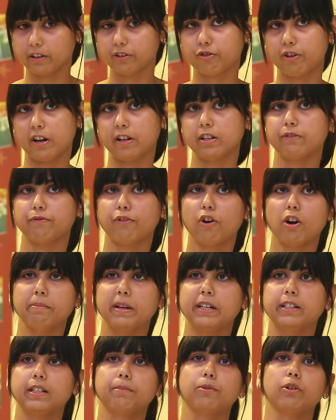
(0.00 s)

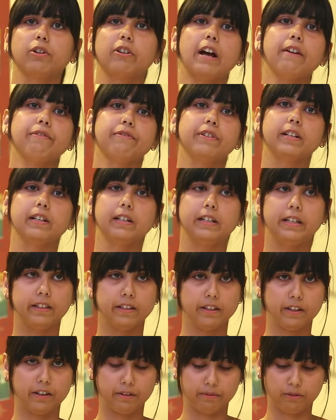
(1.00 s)
transforming
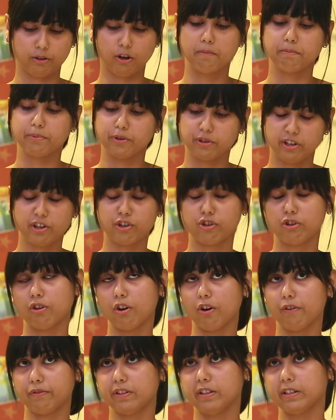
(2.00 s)
demographically the composition
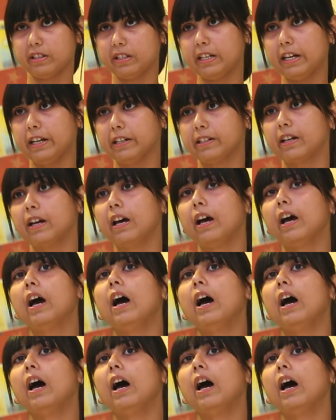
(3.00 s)
of the state.